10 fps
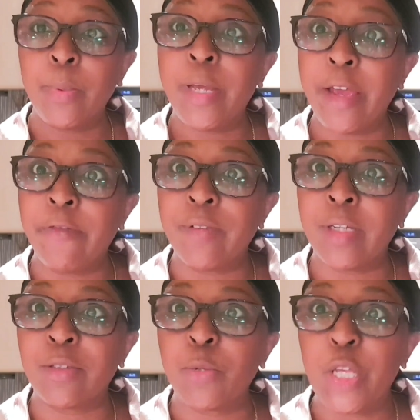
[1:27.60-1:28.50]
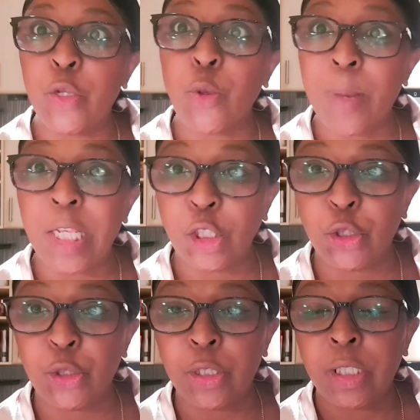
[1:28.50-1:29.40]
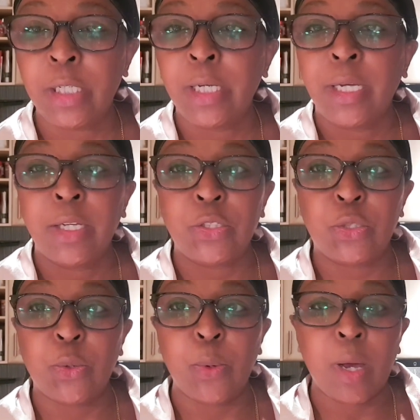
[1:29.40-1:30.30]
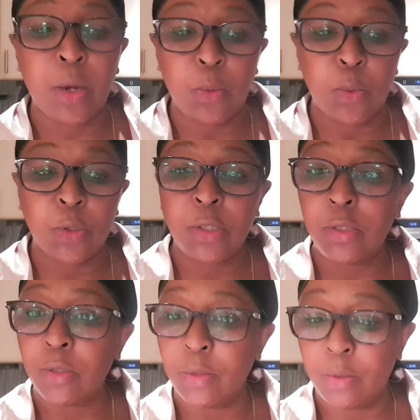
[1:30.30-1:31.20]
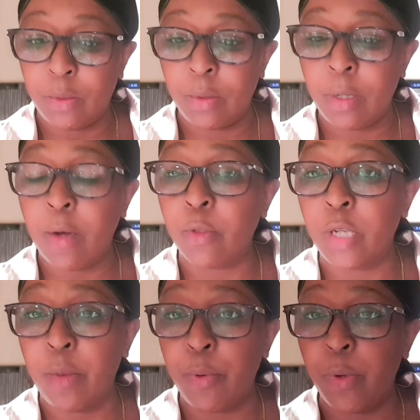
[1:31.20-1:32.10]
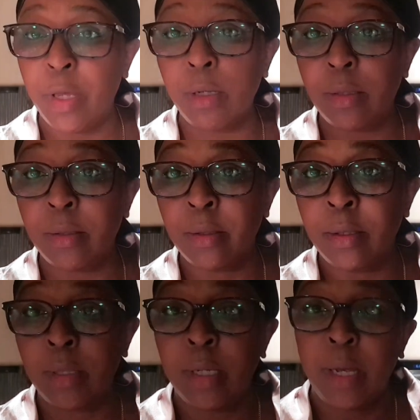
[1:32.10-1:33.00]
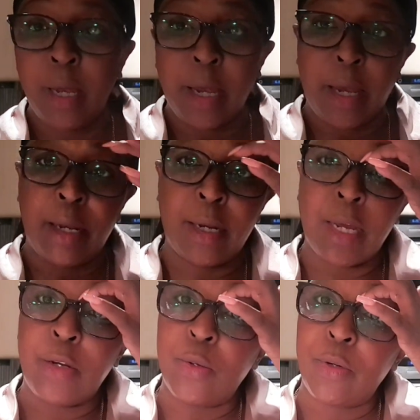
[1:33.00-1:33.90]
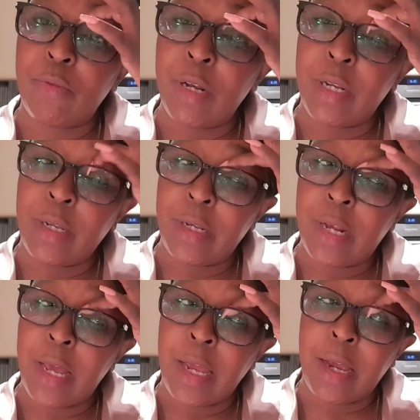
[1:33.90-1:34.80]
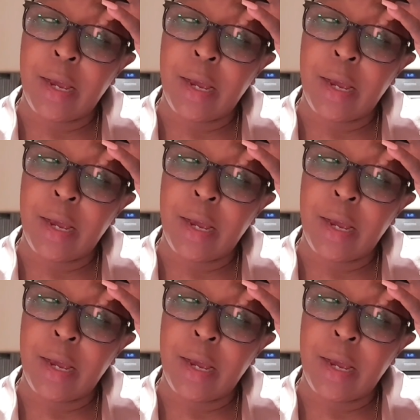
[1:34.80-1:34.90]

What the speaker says: gifts as we normally do. So I was happy with that, and I don't really need like